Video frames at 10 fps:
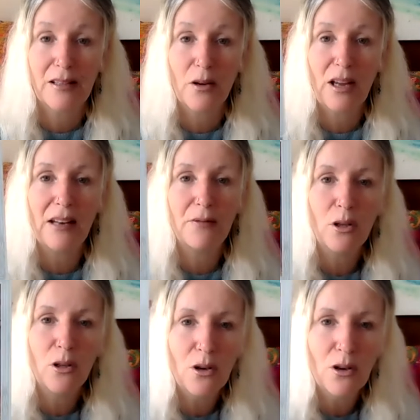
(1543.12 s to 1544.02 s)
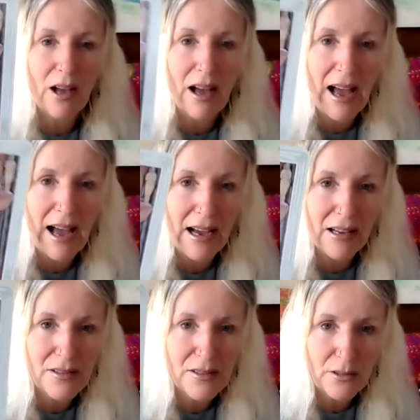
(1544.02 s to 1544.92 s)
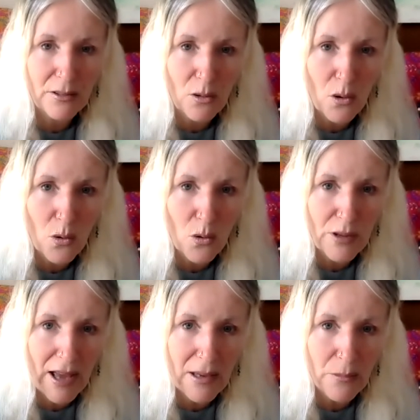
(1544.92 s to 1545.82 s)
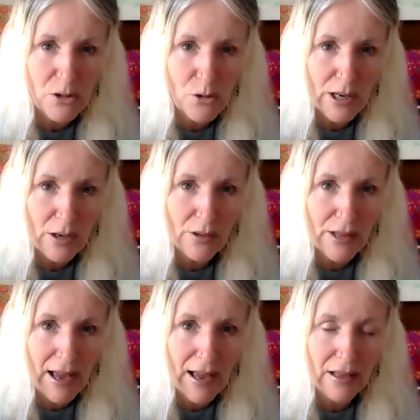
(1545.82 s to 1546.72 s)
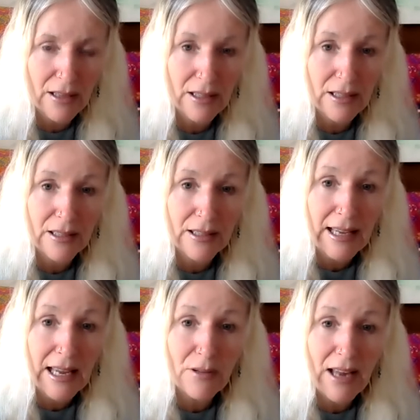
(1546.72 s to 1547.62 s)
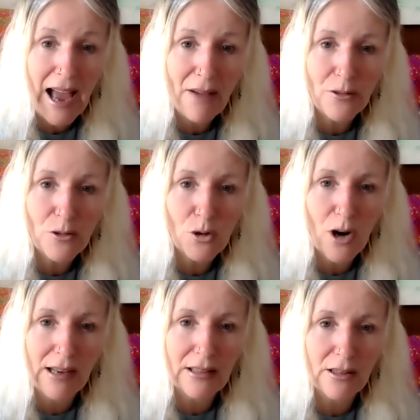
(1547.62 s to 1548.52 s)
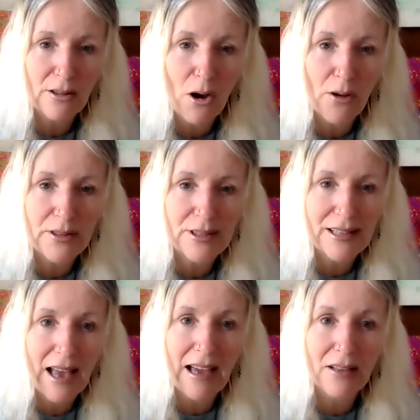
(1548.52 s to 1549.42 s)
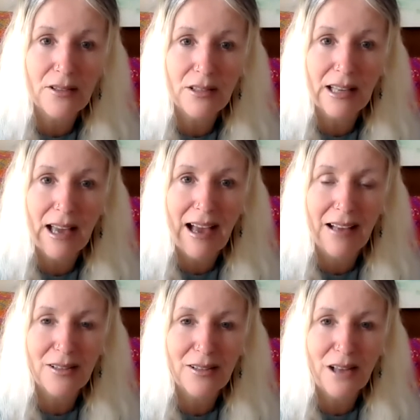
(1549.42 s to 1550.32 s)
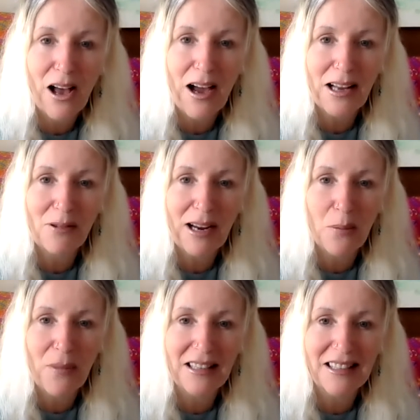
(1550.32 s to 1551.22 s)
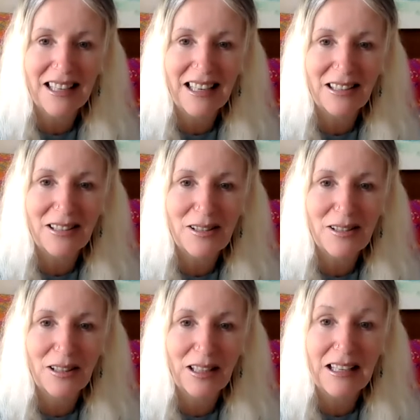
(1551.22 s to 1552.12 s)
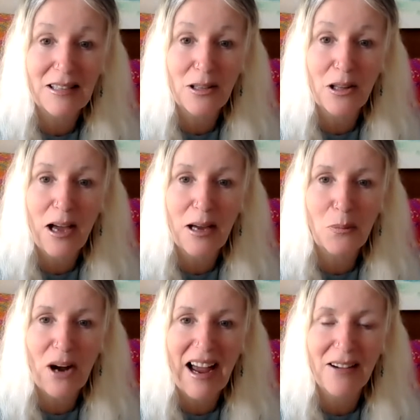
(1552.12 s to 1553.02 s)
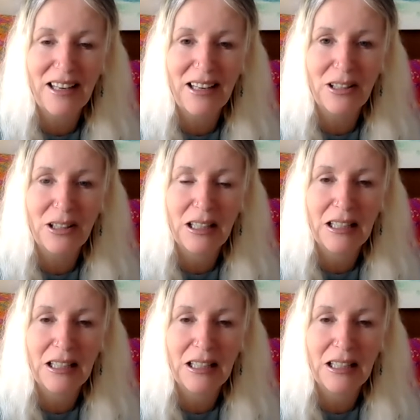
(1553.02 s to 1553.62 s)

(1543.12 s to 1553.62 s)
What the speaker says: So again, if you look at all that imagery on there, if you haven't tried the Thoth set yet, highly recommend it. He's the librarian.